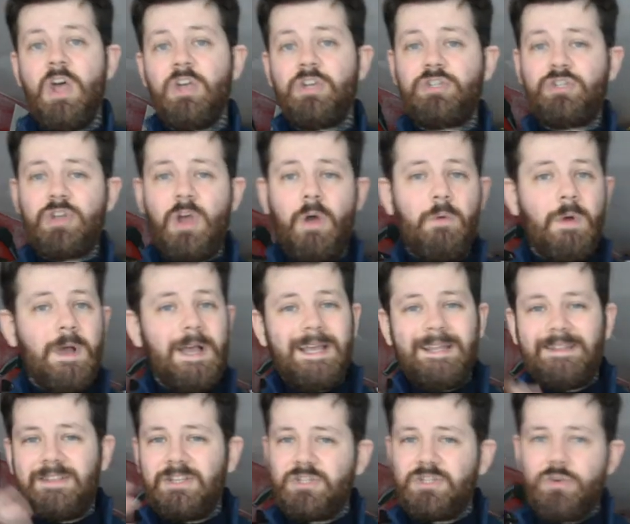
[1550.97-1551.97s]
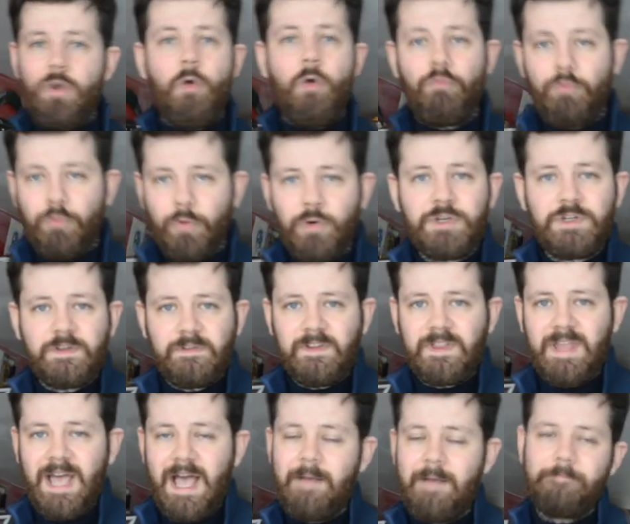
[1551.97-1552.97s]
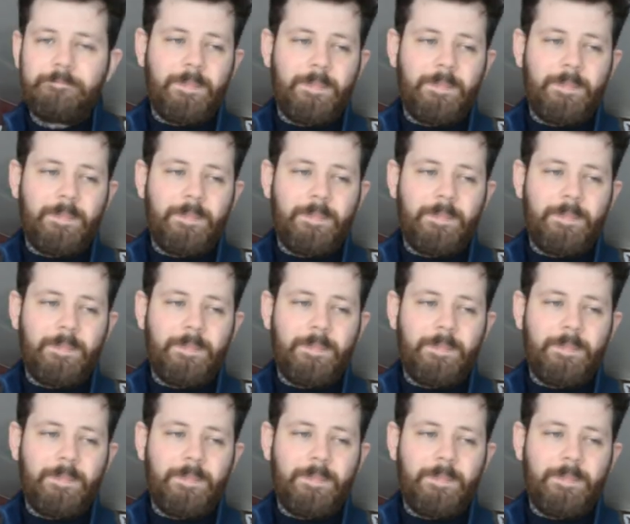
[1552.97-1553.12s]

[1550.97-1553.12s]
So there's no rush for that.